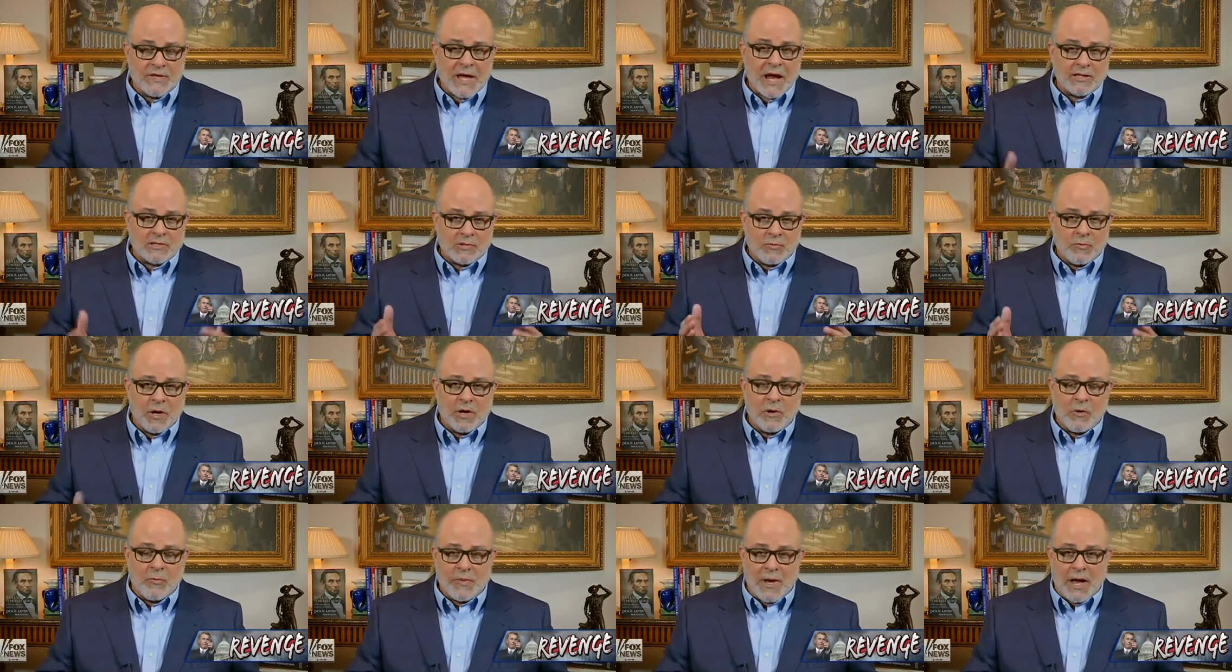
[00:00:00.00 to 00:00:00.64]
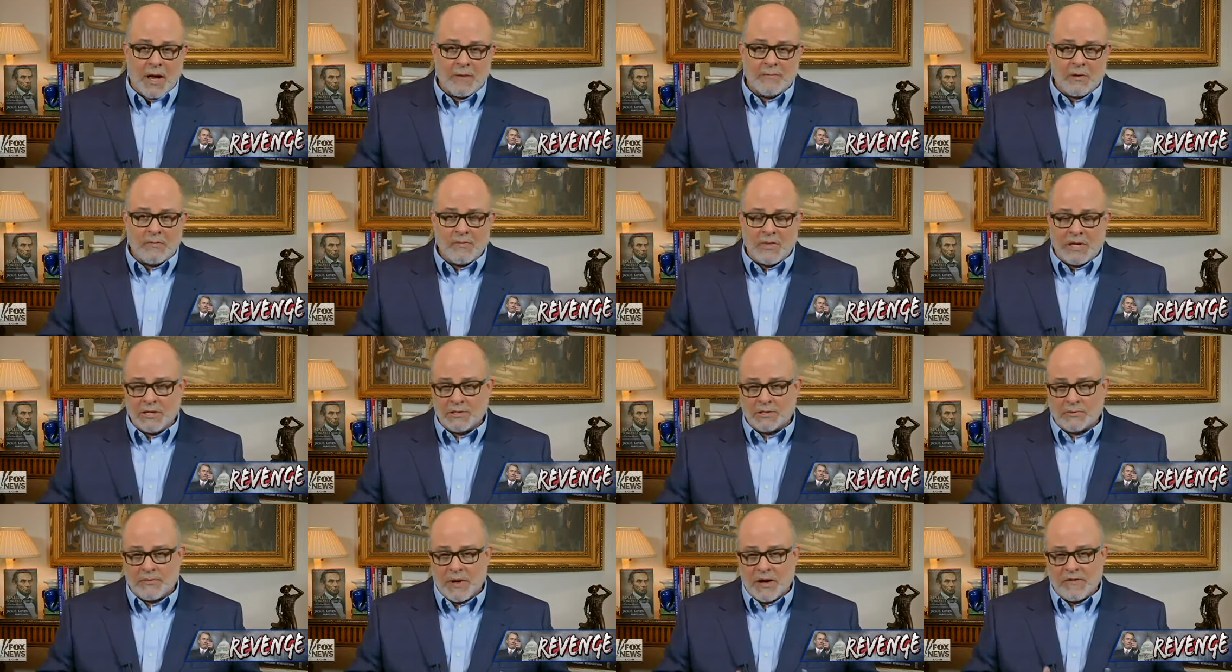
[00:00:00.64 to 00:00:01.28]
That's what Obama
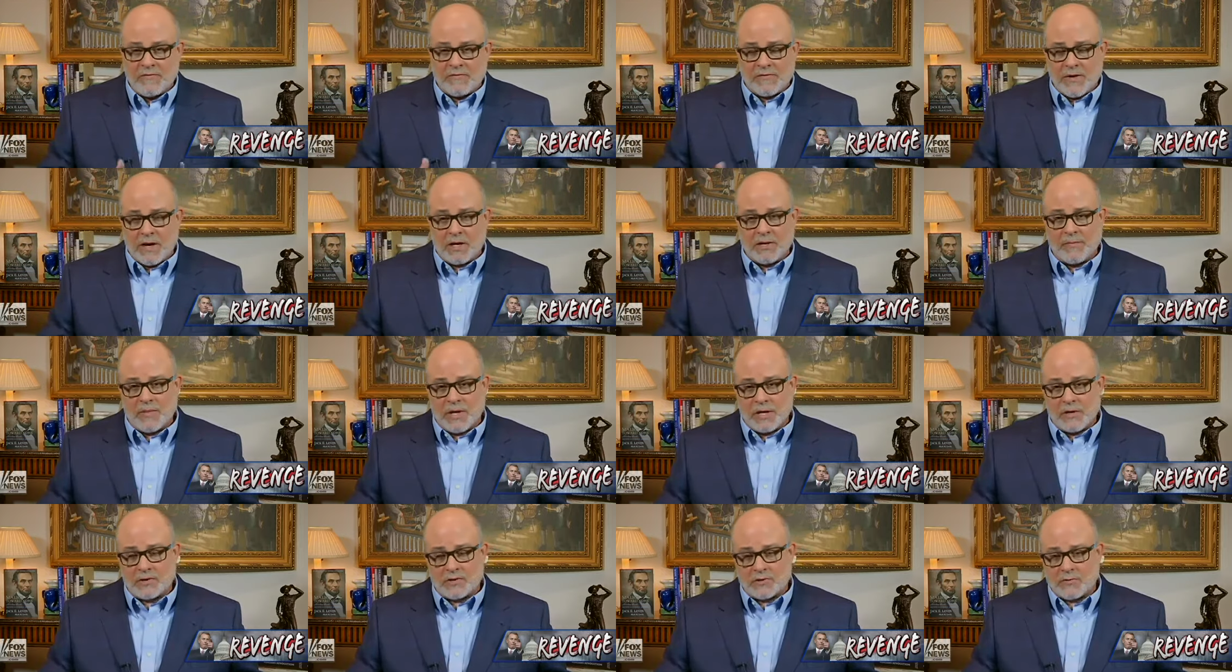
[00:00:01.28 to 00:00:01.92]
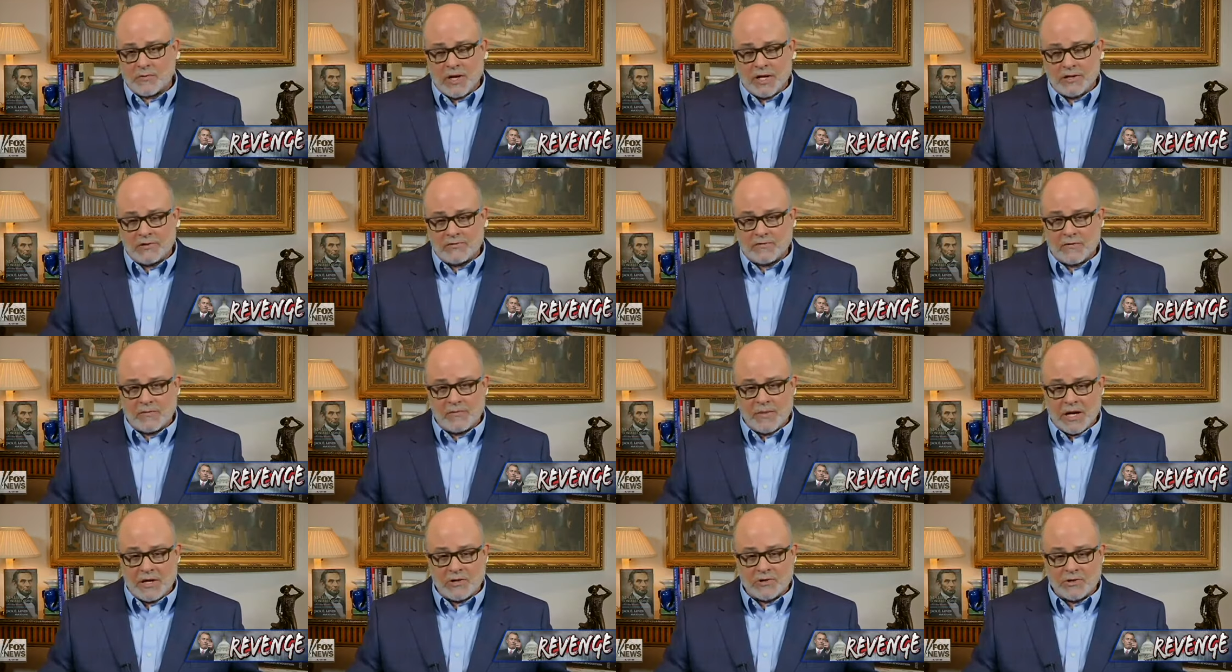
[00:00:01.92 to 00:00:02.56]
means by fundamental
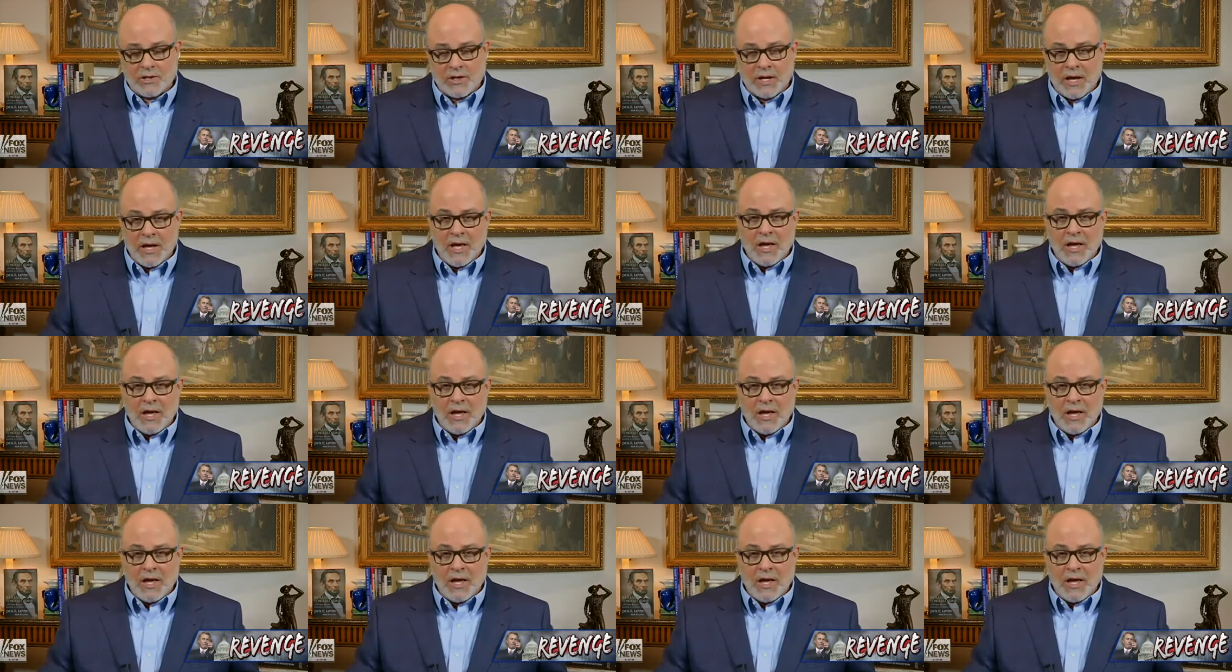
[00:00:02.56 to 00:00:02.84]
transformation.